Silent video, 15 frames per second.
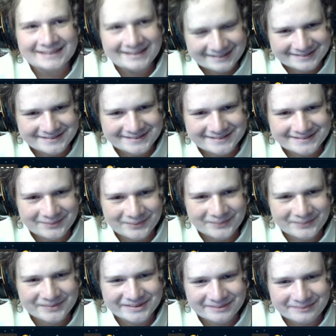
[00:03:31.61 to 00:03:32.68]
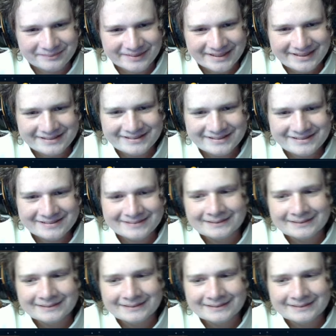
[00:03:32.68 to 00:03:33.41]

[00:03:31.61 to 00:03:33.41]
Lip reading: Lc0 was going to play this,